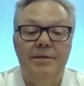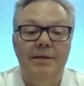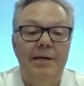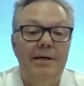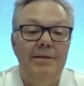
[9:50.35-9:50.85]
And
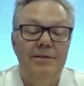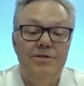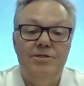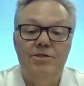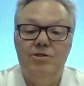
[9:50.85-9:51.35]
again, in
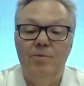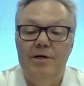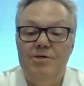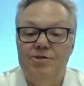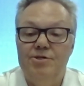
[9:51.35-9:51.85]
this
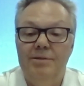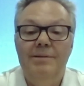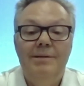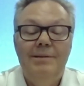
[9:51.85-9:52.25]
situation.